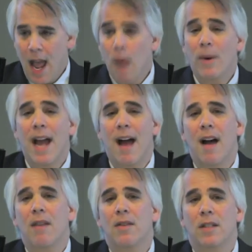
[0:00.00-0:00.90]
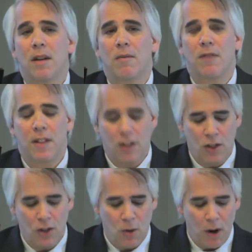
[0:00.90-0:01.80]
And we have some
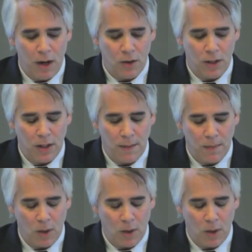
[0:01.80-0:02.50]
physicians who are interested.